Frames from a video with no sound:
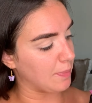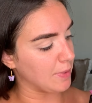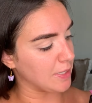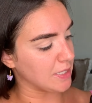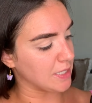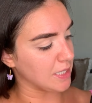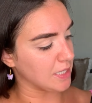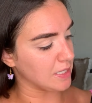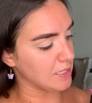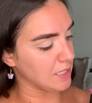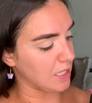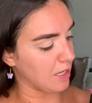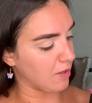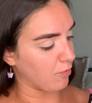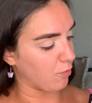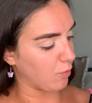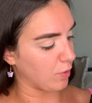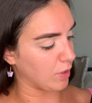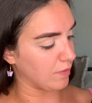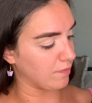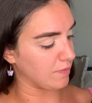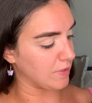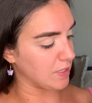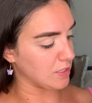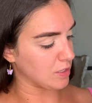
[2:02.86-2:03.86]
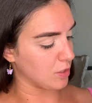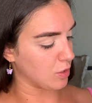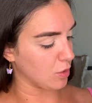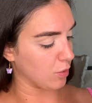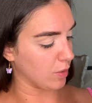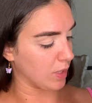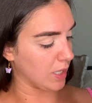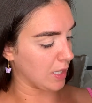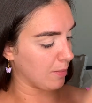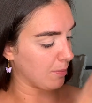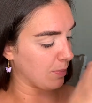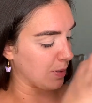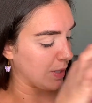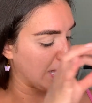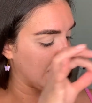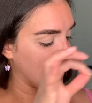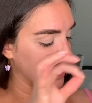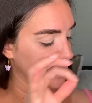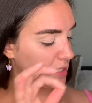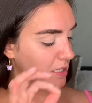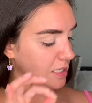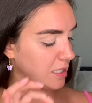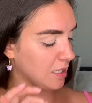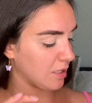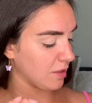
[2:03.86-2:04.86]
it does have one of these annoying
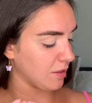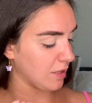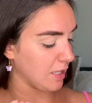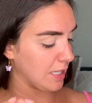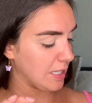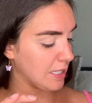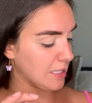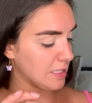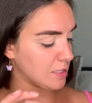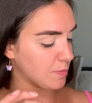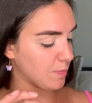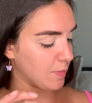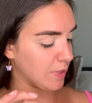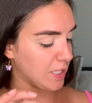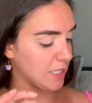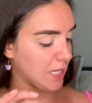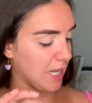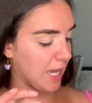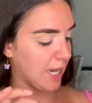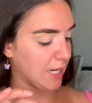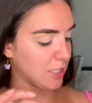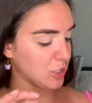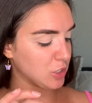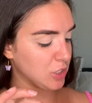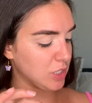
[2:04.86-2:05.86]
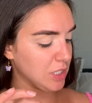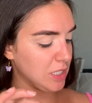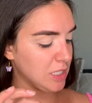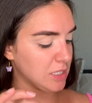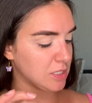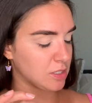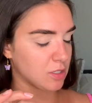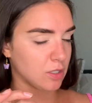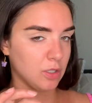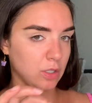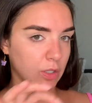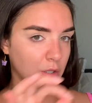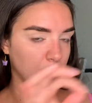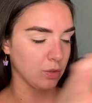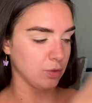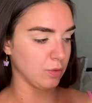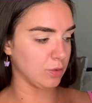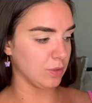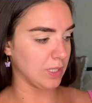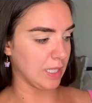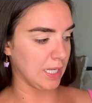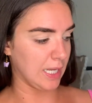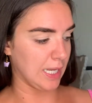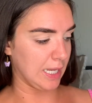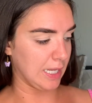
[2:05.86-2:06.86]
plastic things, but it actually is
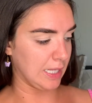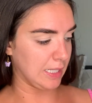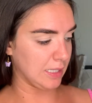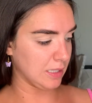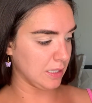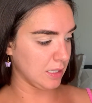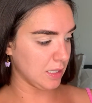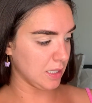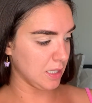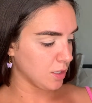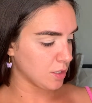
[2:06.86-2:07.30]
glued in.